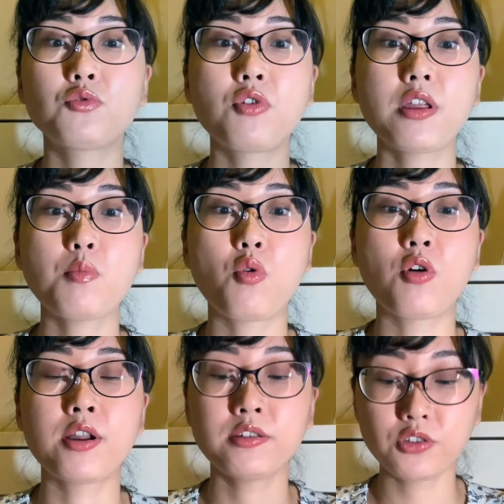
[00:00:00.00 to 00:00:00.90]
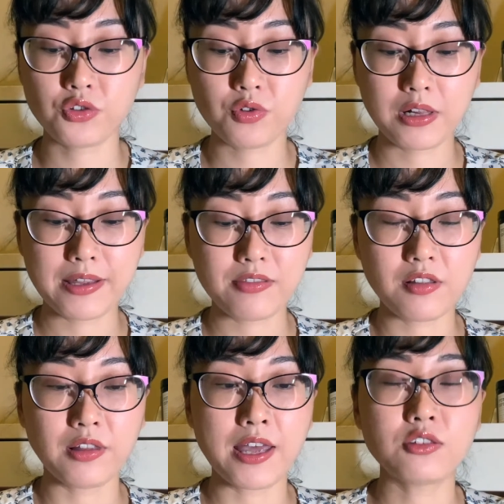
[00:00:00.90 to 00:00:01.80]
really important to clean the
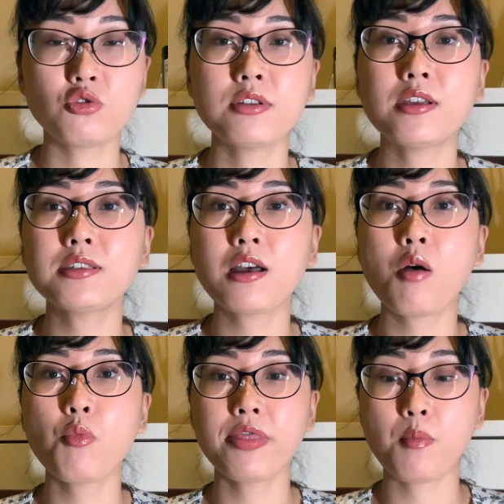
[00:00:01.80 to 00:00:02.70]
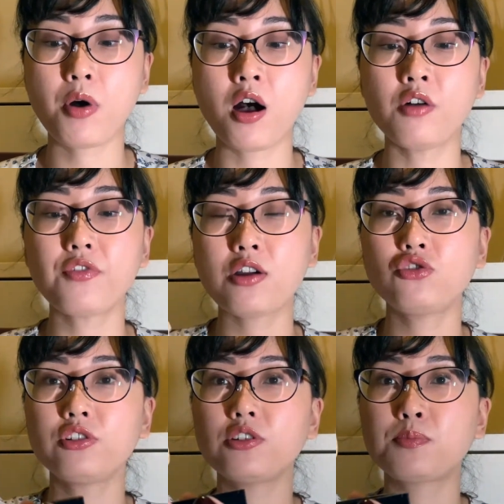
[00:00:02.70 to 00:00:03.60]
lid. So it does come with a puff. I
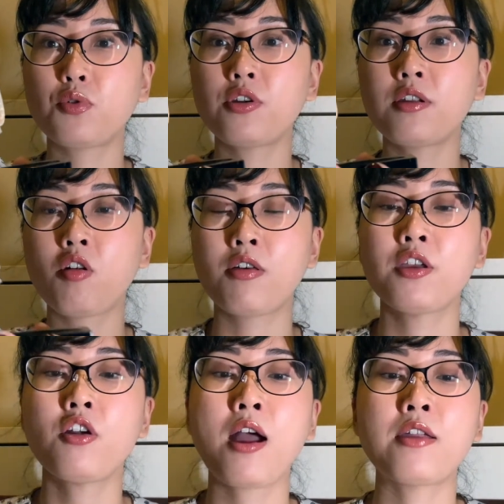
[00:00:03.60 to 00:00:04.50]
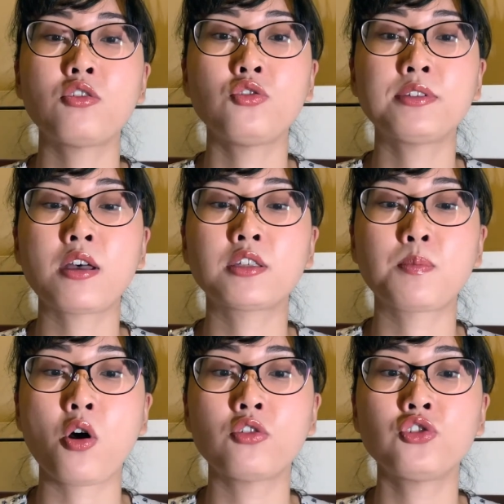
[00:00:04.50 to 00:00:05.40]
usually just put it on here and I use a
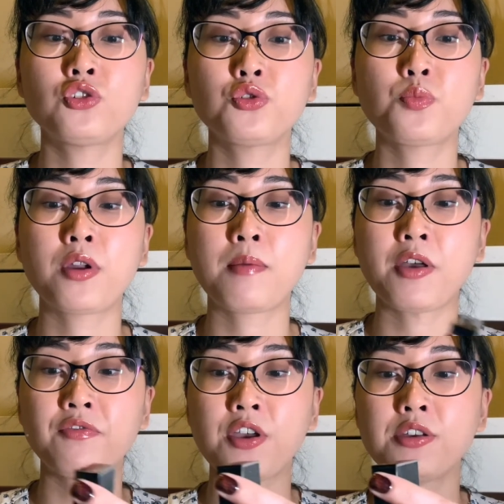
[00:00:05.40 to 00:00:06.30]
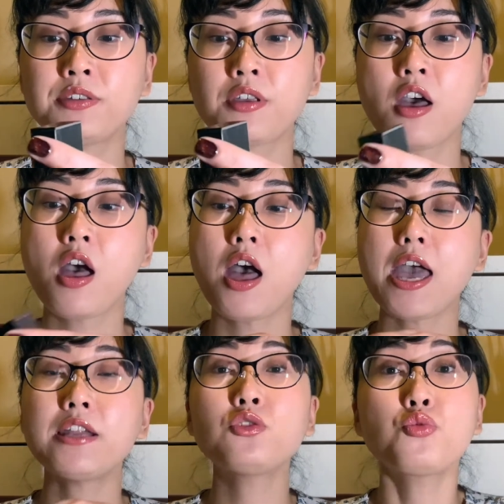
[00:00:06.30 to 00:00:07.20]
sponge to put it on my face.
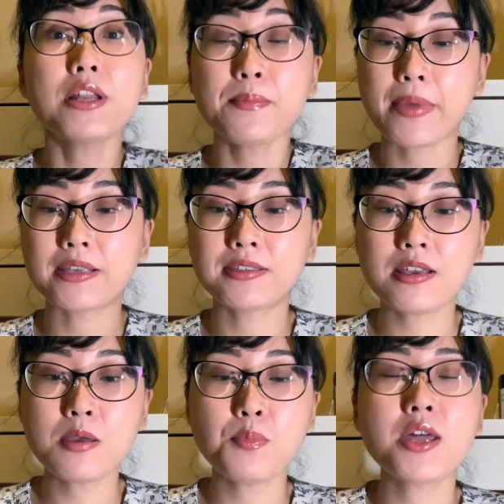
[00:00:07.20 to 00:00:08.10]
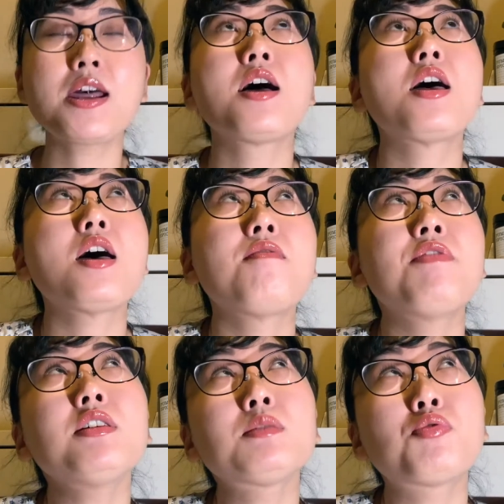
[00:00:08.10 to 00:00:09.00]
It is really messy, but
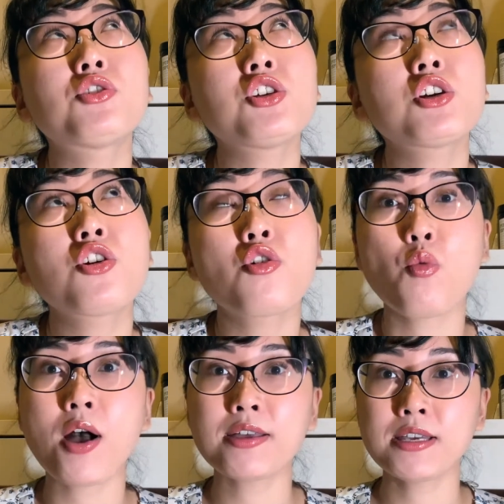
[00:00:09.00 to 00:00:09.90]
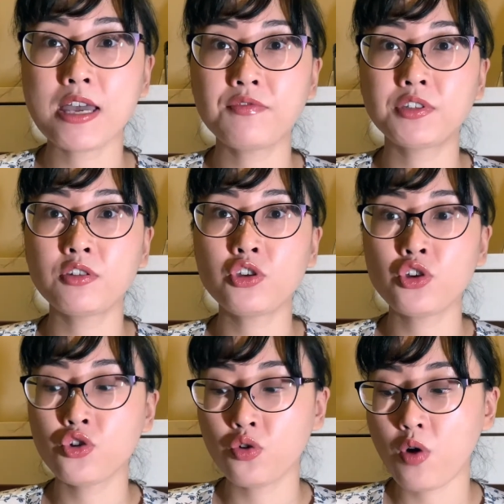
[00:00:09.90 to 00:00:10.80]
this particular one gives
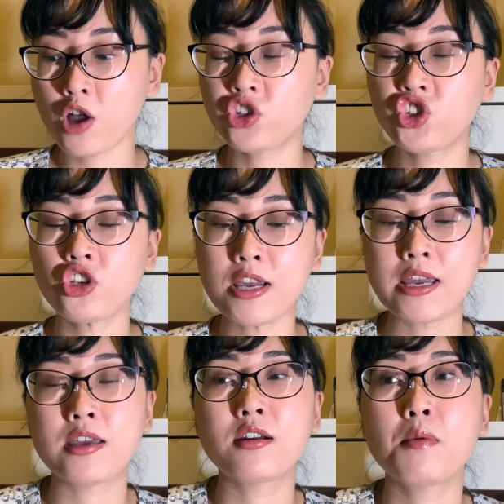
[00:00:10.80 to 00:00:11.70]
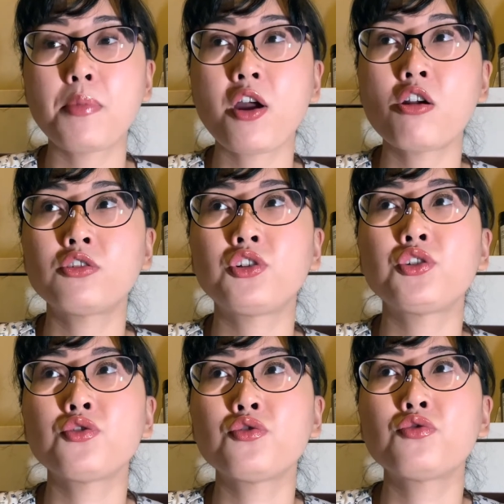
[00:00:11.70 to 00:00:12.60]
you a sheen compared
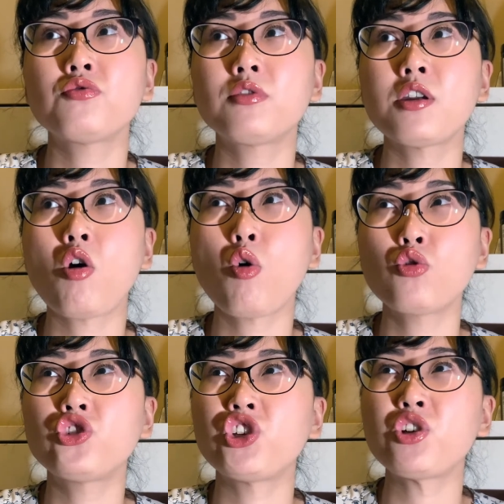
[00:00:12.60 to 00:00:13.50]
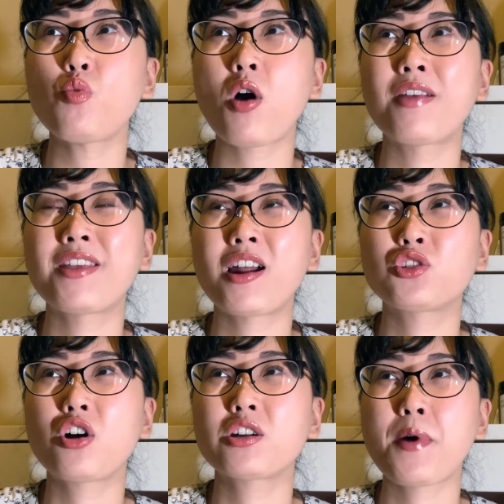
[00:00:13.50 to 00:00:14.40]
to the OG one that I
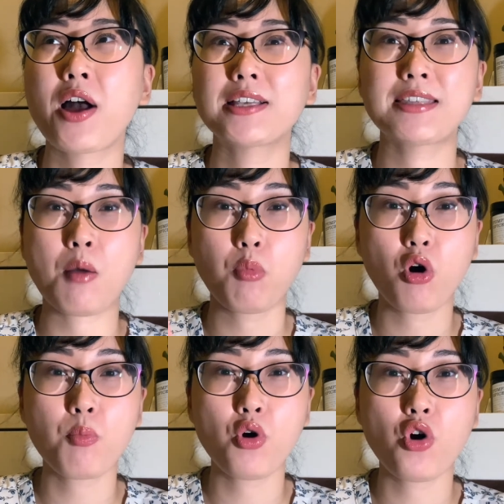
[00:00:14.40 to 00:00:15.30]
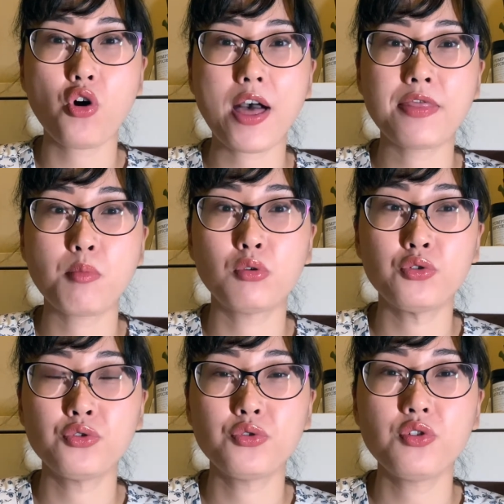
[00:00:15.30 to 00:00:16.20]
talked about. It has that purple and the
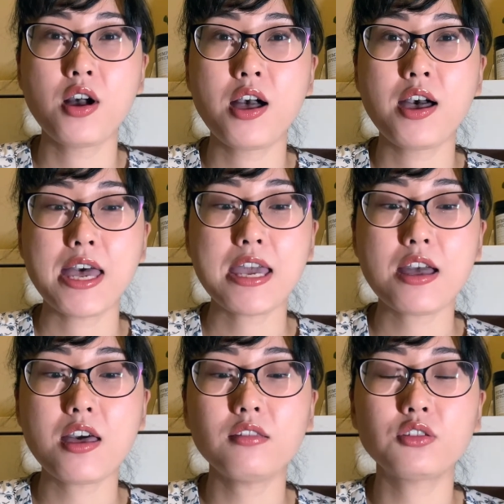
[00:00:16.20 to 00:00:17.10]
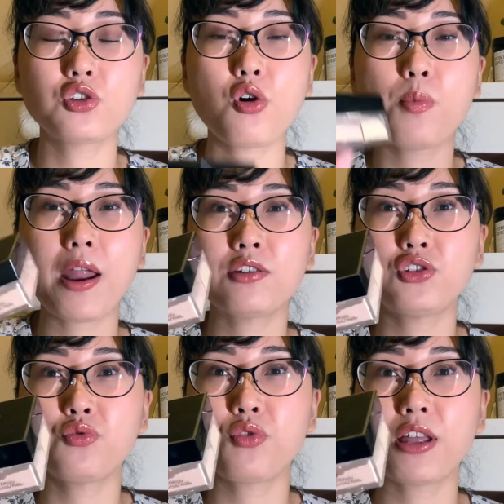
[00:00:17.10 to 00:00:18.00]
blue in it. So, but I
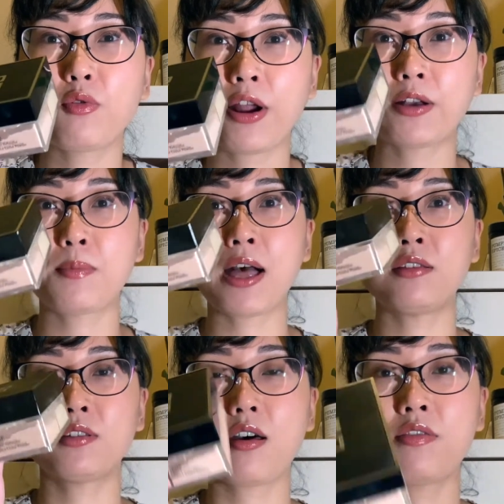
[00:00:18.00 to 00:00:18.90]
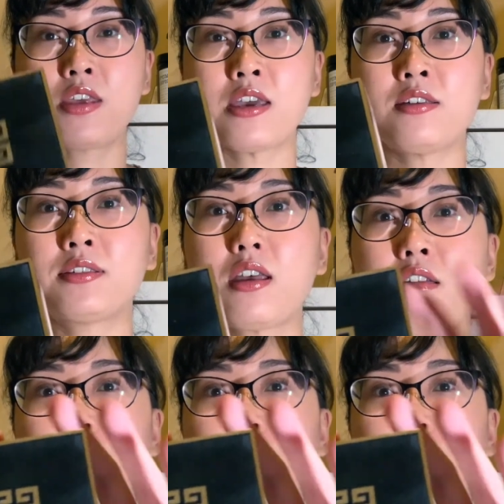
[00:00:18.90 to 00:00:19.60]
do really recommend these. If